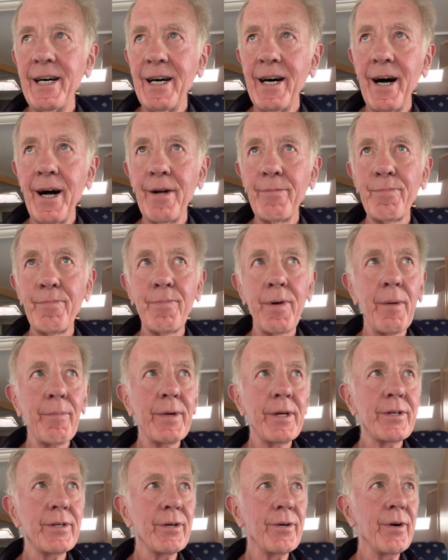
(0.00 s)
I'll
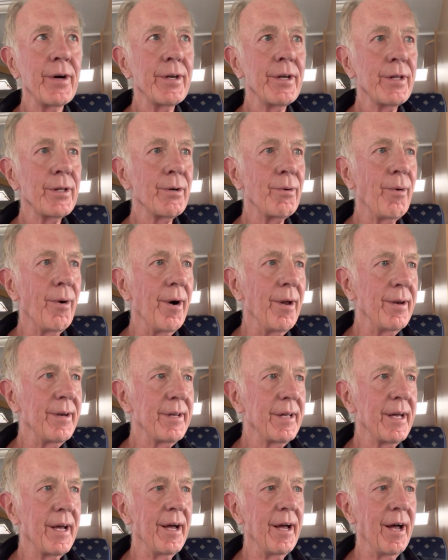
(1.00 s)
probably do another one,
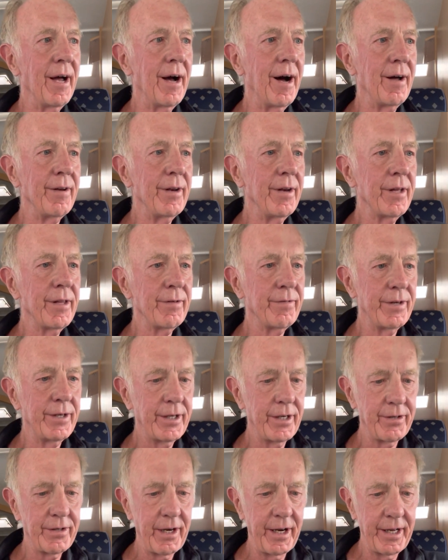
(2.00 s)
another
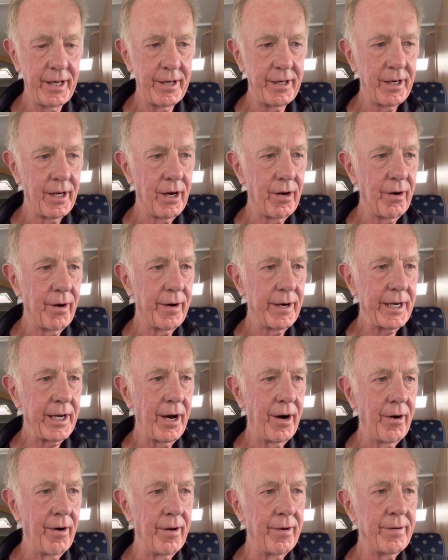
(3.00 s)
video to let you know how I
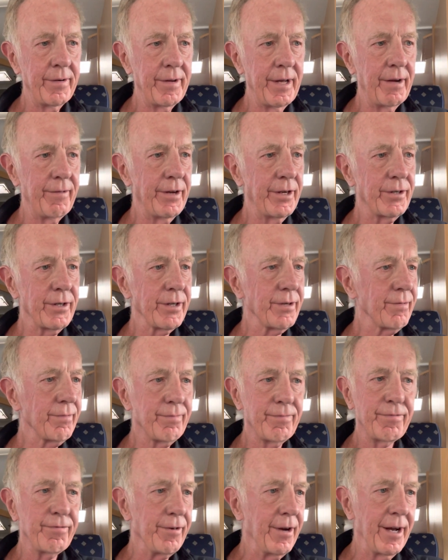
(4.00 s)
get on. If it
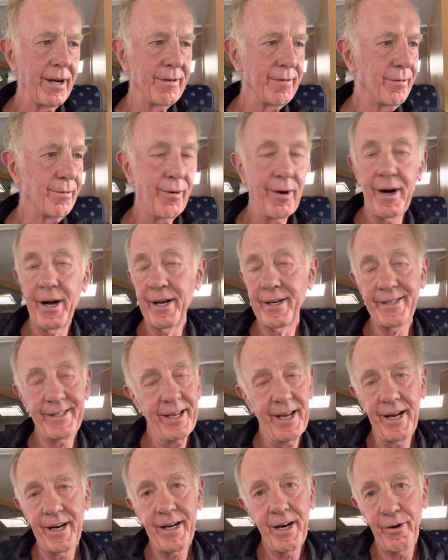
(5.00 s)
doesn't fit, well,
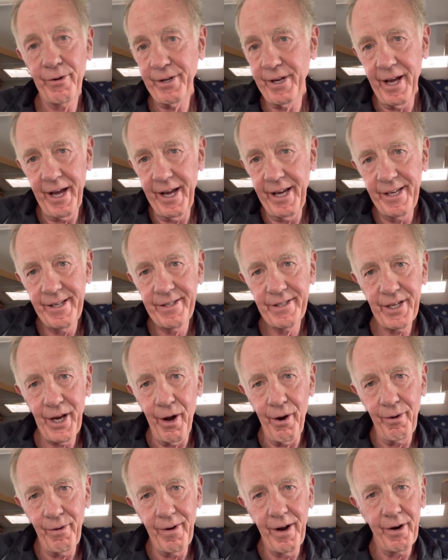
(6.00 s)
yeah, okay.
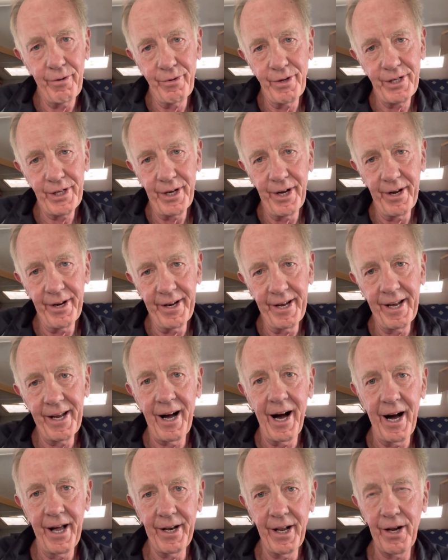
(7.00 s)
So I return it,
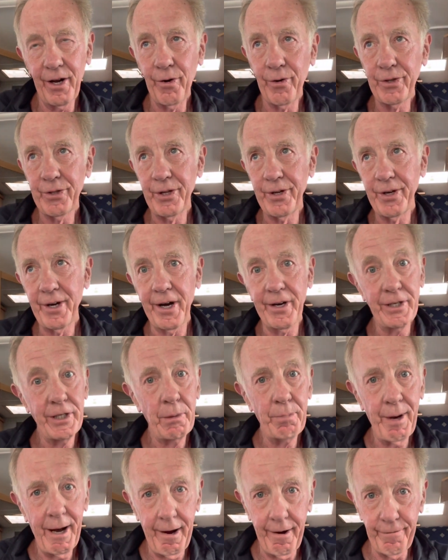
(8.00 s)
and I'll order the
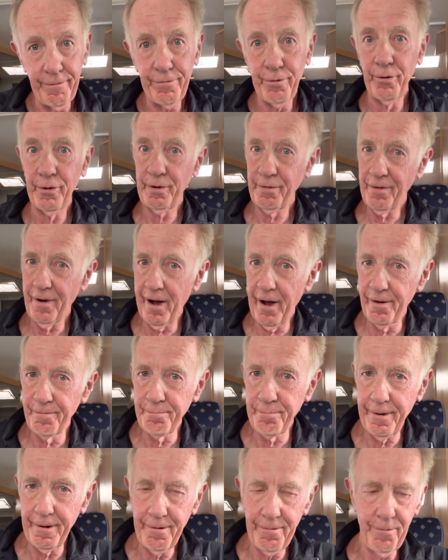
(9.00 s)
£90 45
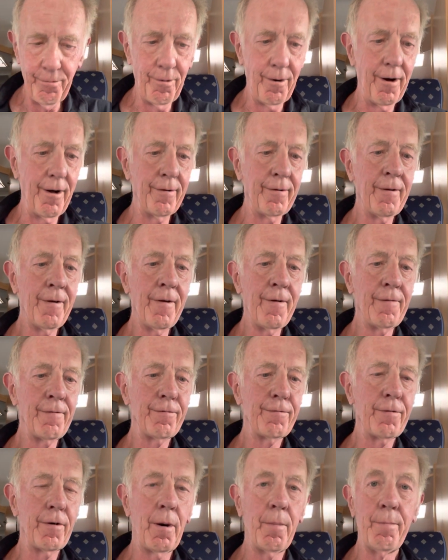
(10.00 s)
one
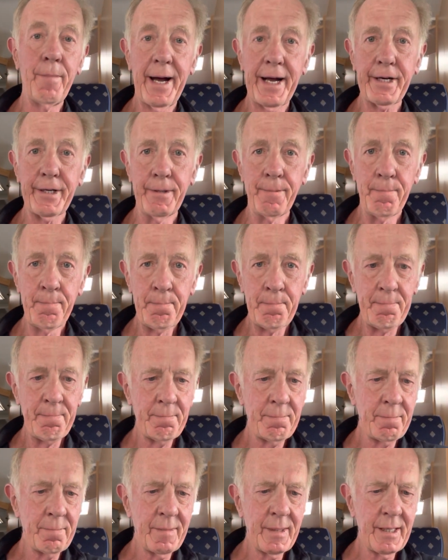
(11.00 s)
from Magnum.
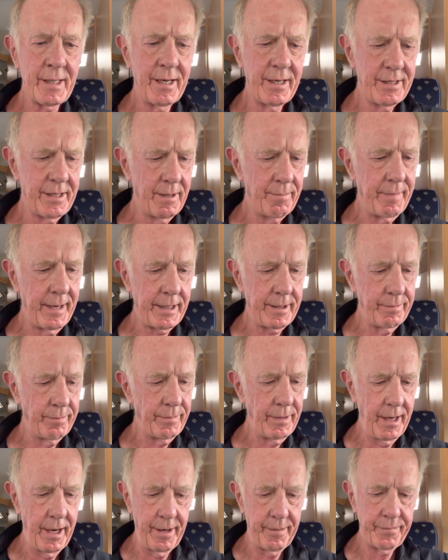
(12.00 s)
Is it
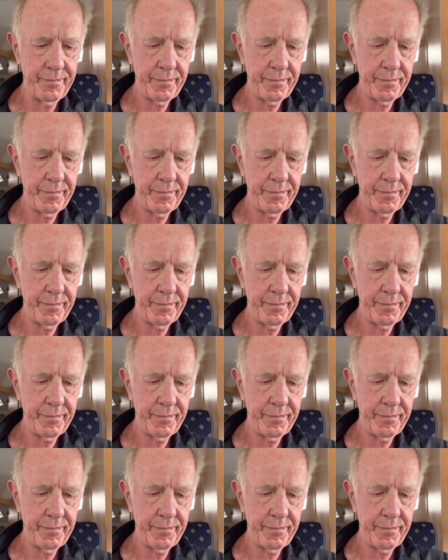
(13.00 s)
Magnum? Yeah.